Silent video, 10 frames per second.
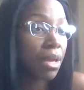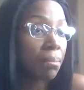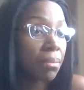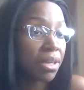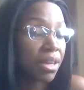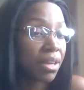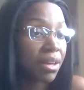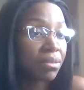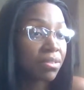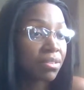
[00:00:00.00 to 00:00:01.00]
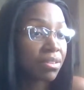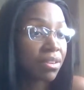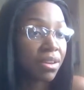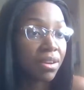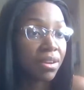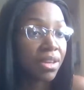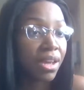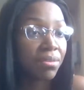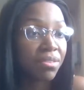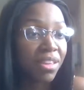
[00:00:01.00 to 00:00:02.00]
but yeah, I was in there and
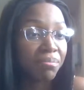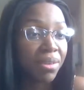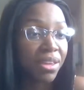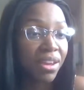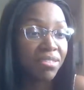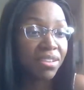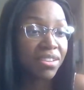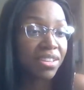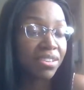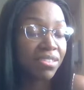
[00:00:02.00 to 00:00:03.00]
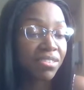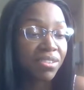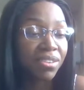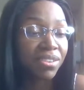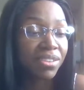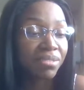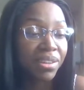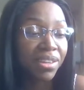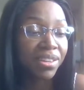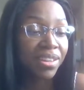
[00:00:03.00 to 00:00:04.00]
I was like, man, I started getting discouraged. I'm
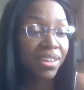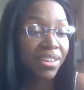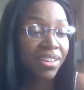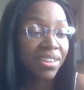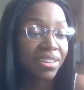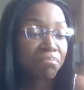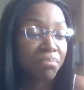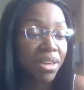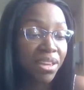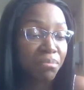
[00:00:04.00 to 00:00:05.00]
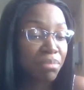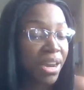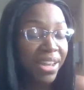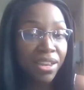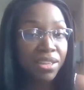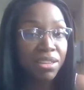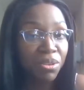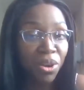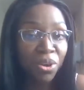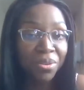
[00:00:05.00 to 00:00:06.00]
like, man, but I gotta
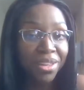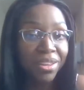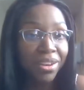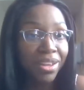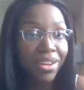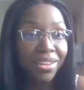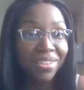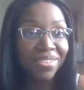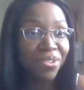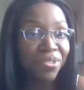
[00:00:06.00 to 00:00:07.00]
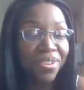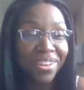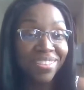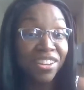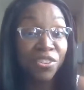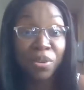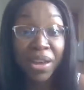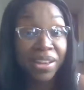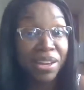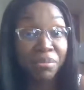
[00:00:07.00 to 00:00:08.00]
keep going. I gotta keep going because I know I'm
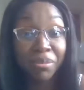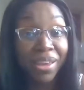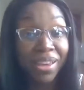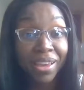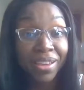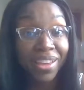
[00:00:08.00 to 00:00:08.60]
not coming back.